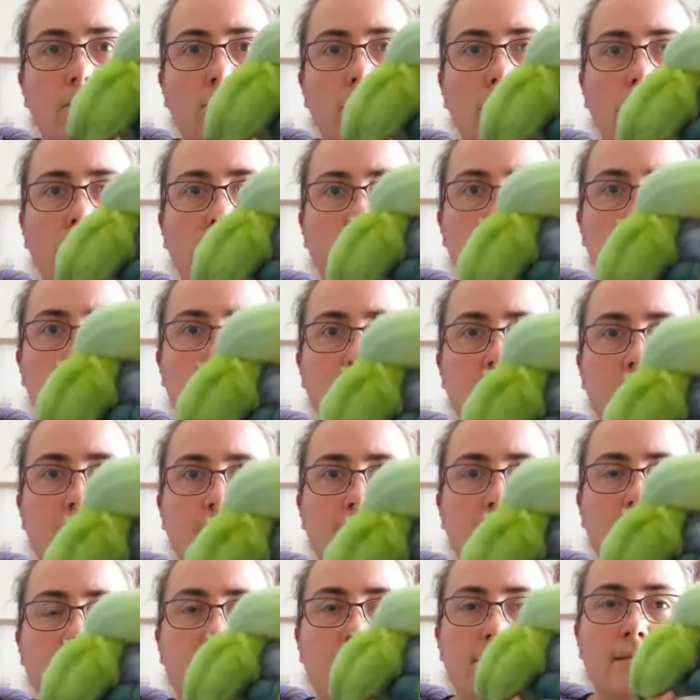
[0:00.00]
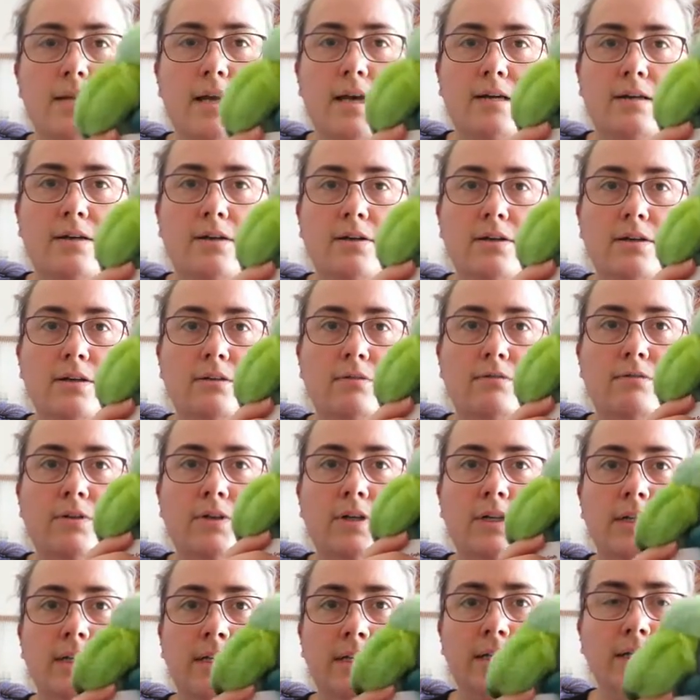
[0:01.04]
which is that kind of,
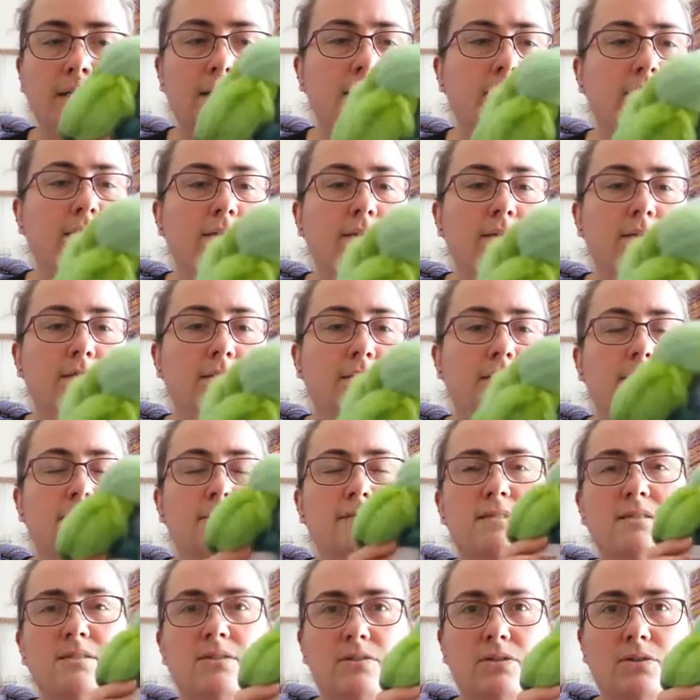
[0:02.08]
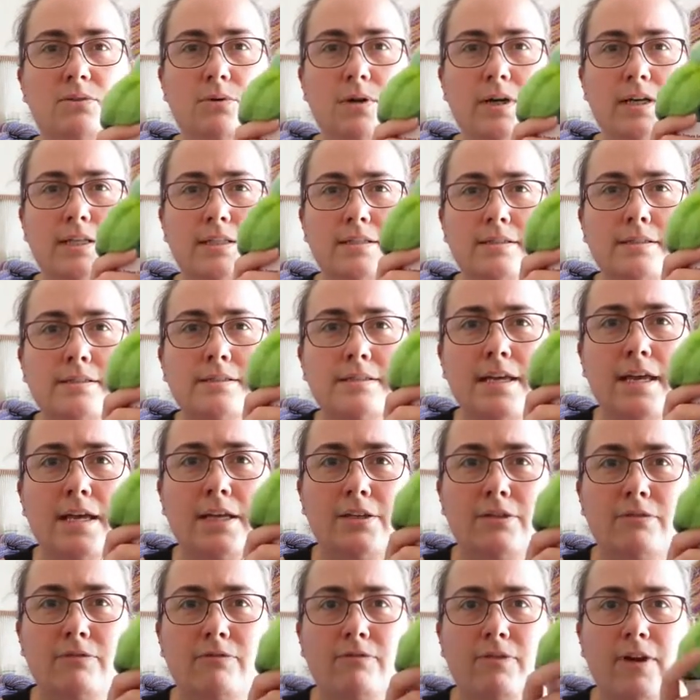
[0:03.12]
it's not quite as in
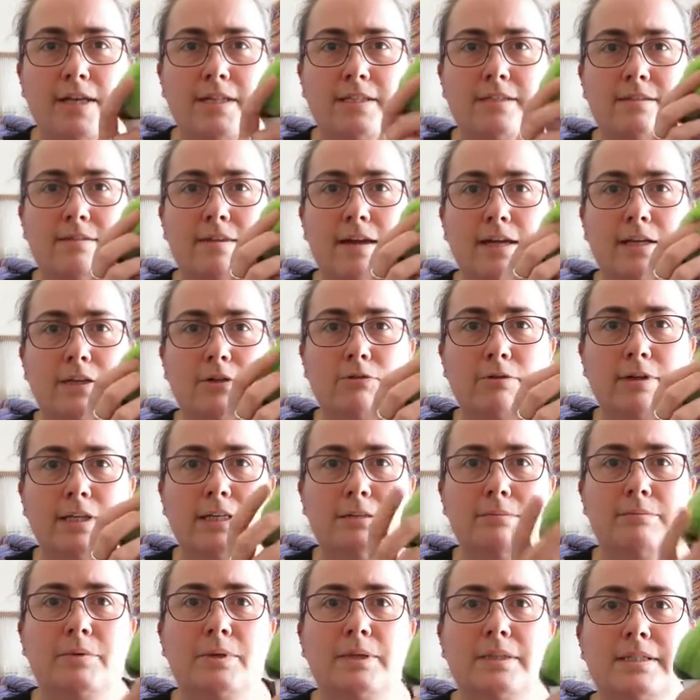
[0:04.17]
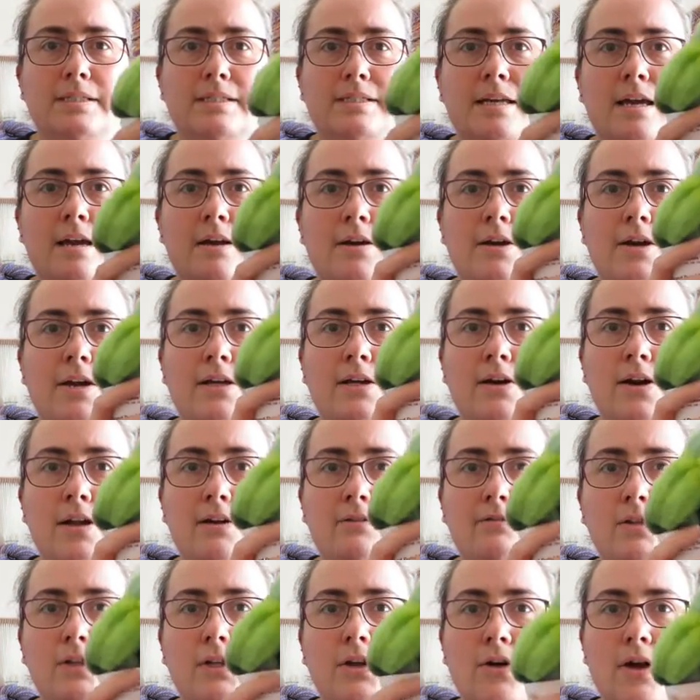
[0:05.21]
your face, that green, but a kind
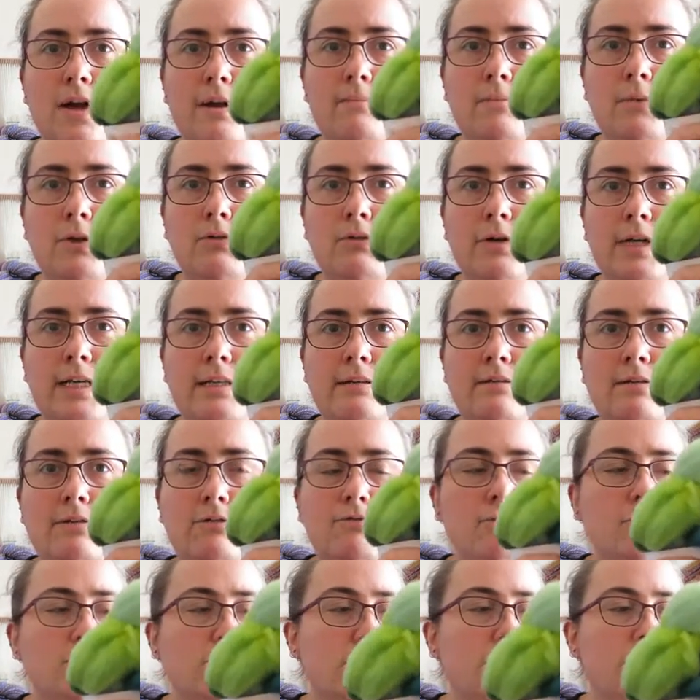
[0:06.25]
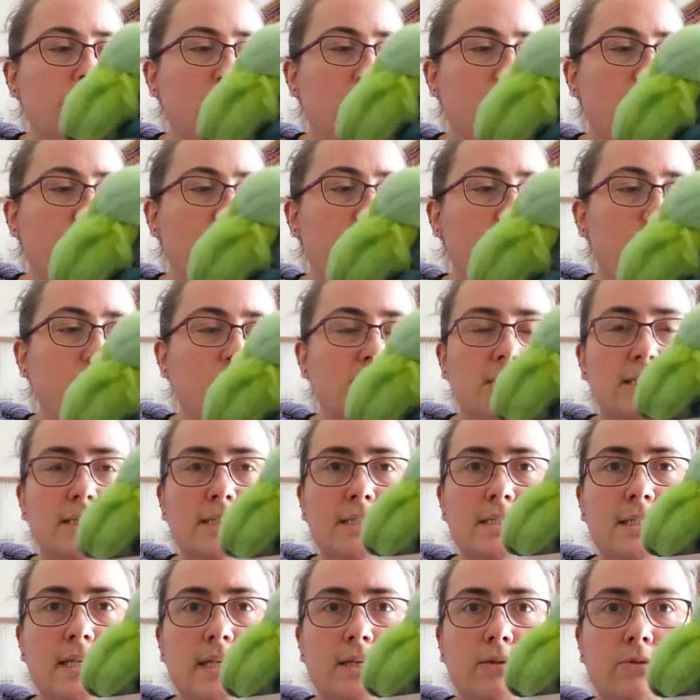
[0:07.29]
of lime green through to purples and
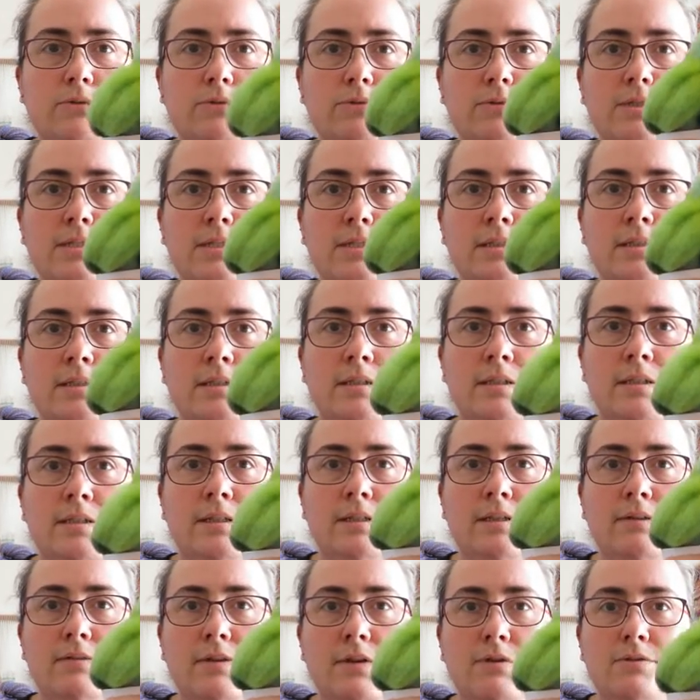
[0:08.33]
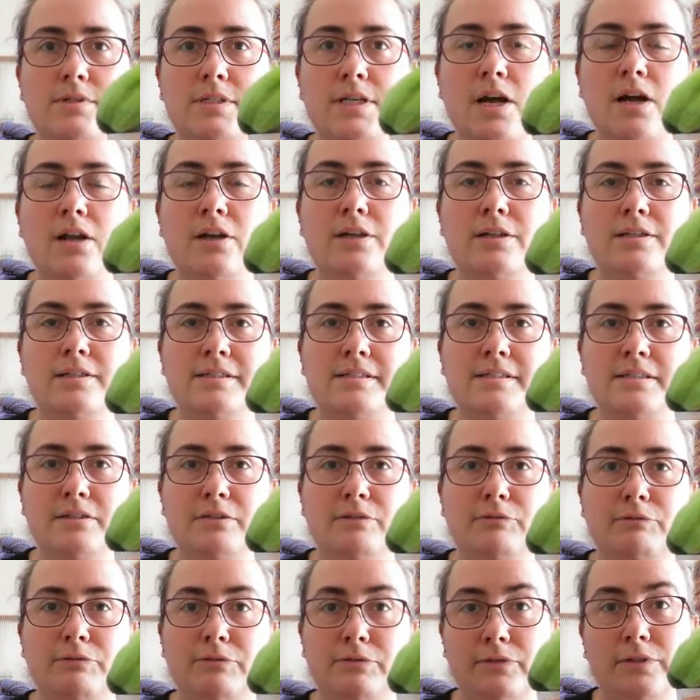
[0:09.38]
teals, those colours
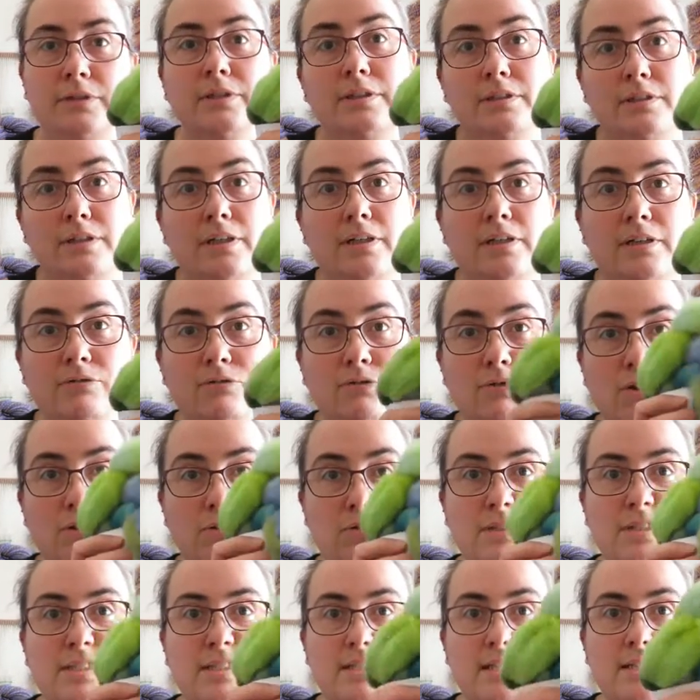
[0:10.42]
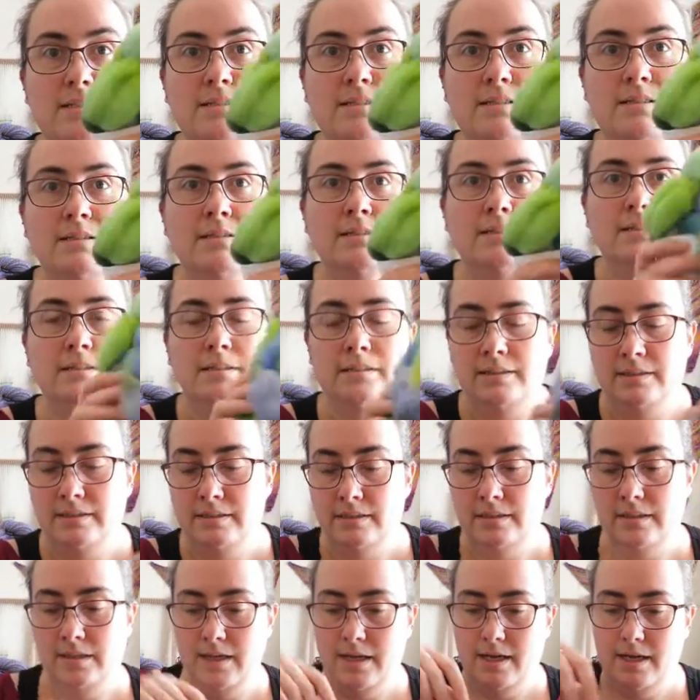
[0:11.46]
of crocuses.
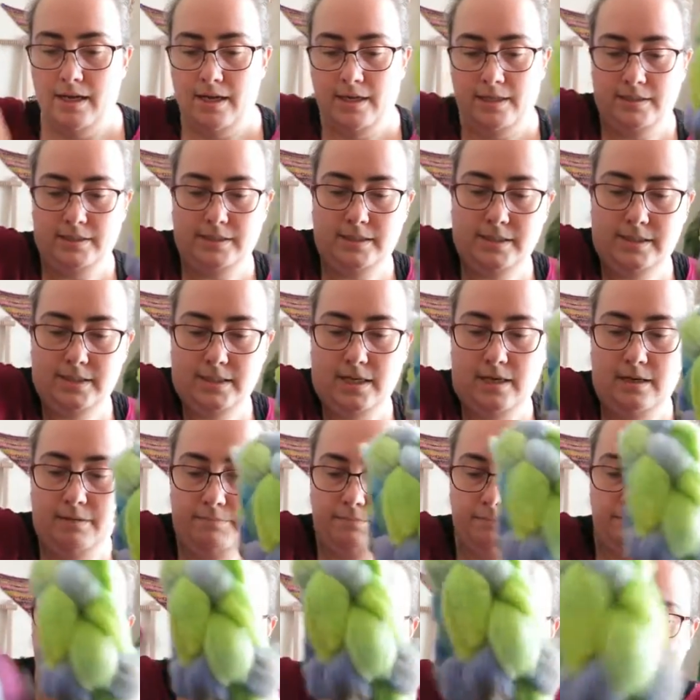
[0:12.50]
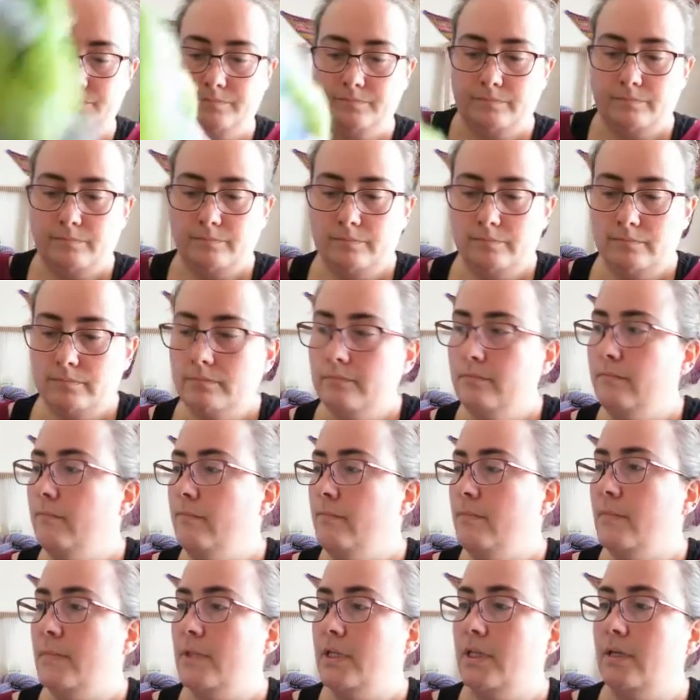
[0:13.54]
And
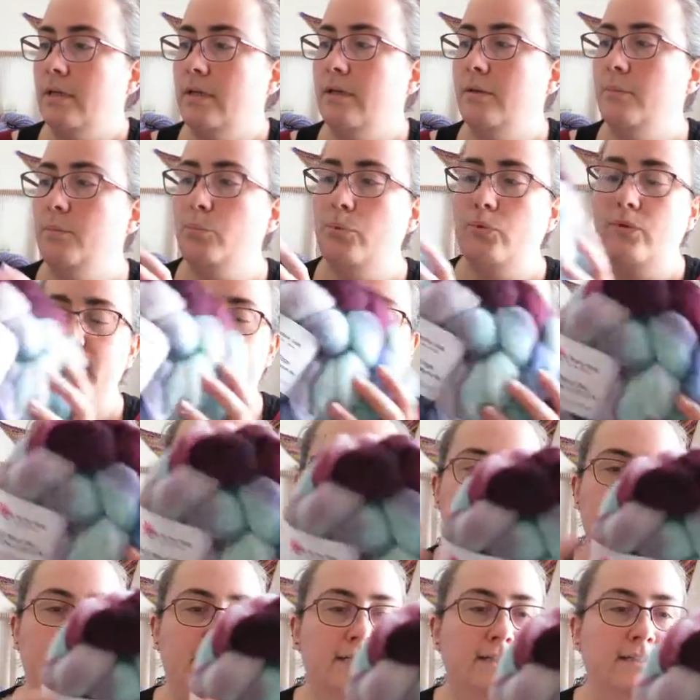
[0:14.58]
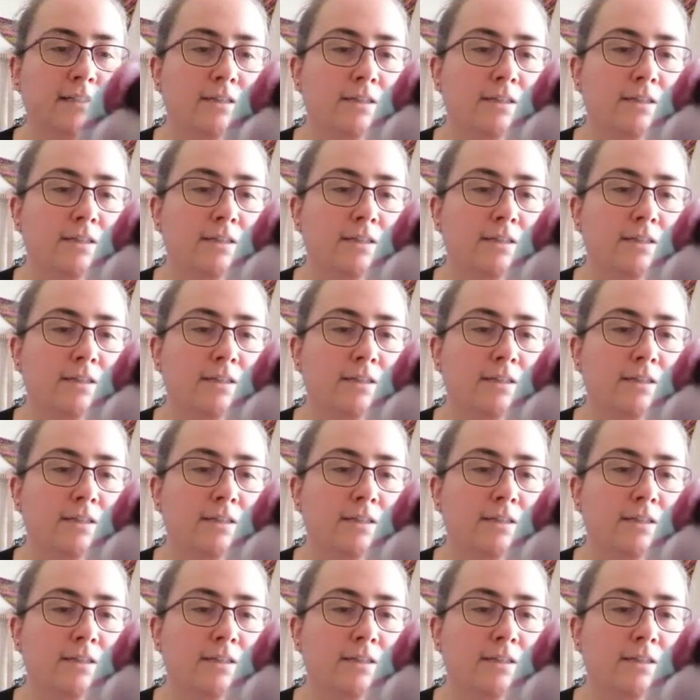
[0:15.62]
Pre-Evening,